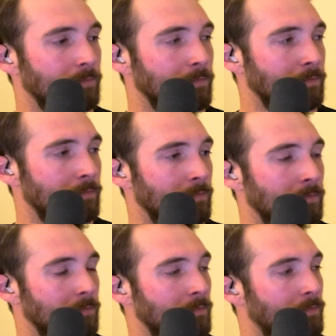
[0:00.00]

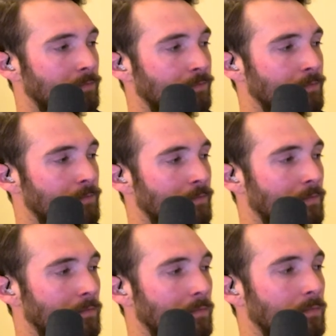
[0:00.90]

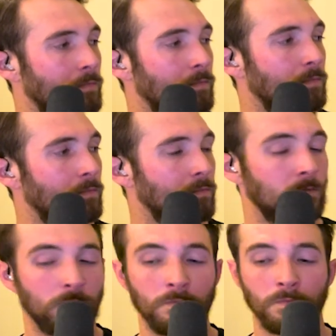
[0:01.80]

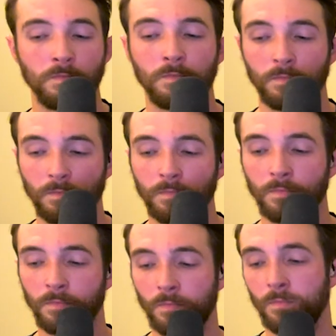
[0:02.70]

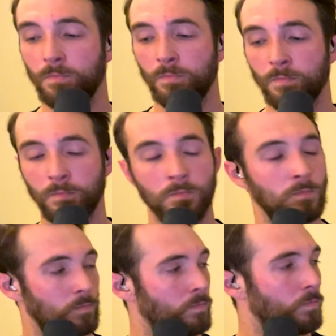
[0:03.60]

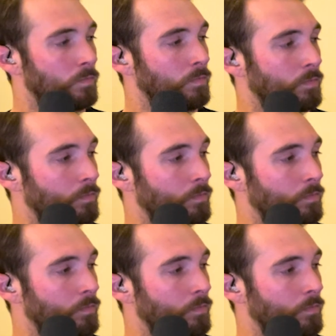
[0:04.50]
(not speaking)